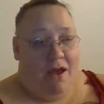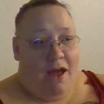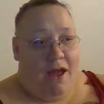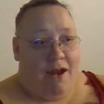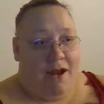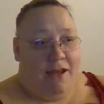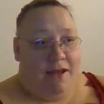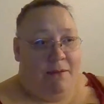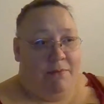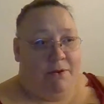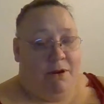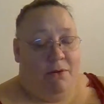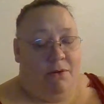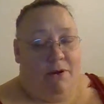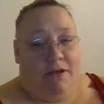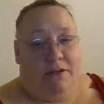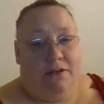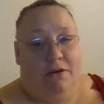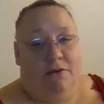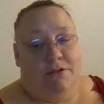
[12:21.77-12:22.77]
And I kept
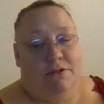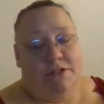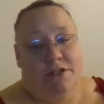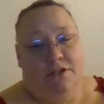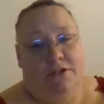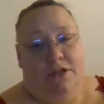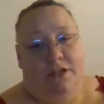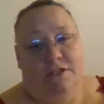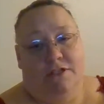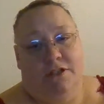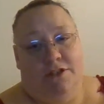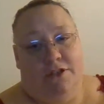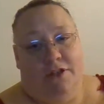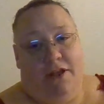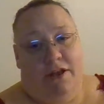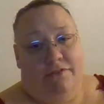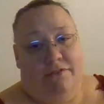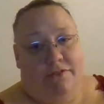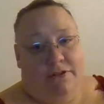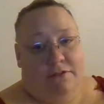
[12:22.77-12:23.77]
going, no, it's on your
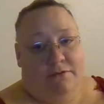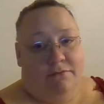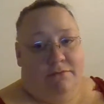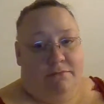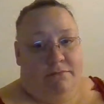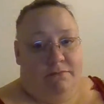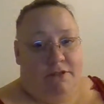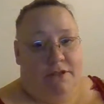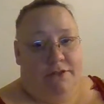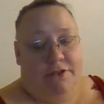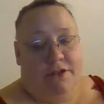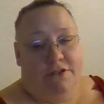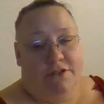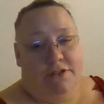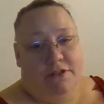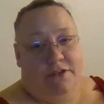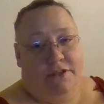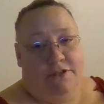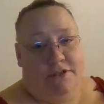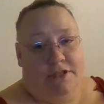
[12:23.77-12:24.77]
left. There's
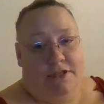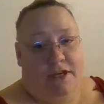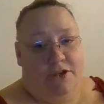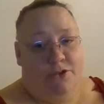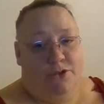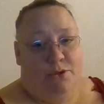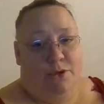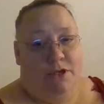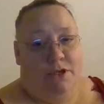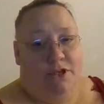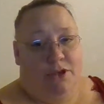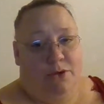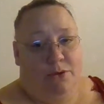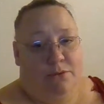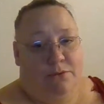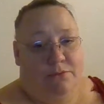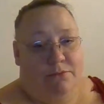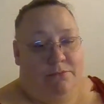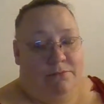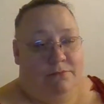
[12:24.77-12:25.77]
a guy shooting at
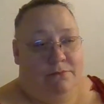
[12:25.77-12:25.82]
you.